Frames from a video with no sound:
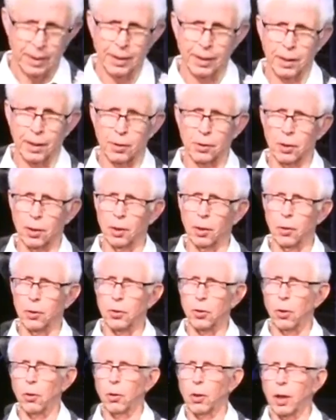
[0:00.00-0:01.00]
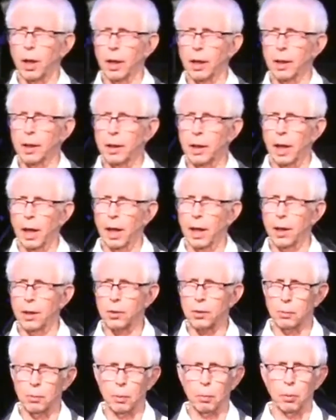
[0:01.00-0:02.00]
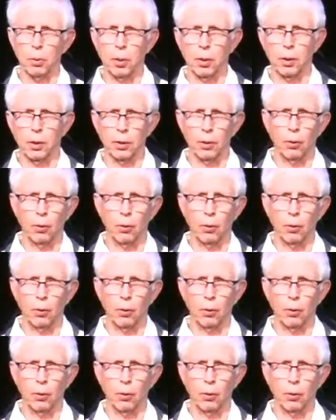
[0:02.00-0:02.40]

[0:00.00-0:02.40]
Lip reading: It's a little joke. I asked him to put it on the